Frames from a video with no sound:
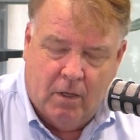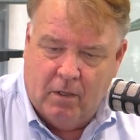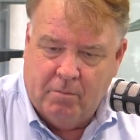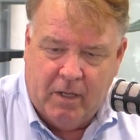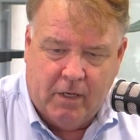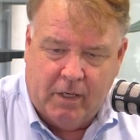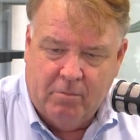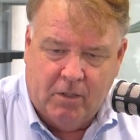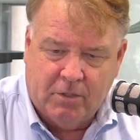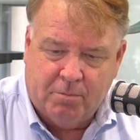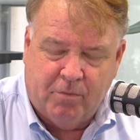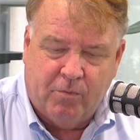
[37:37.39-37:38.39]
about 8
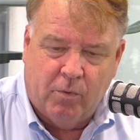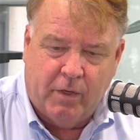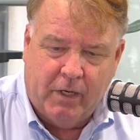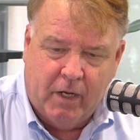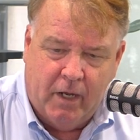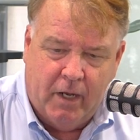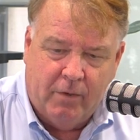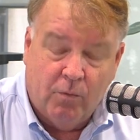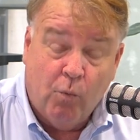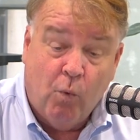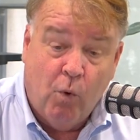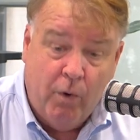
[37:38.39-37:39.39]
months before he died,
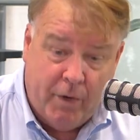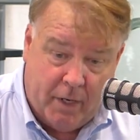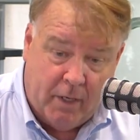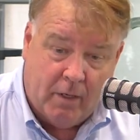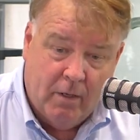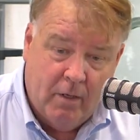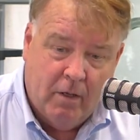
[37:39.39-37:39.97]
warning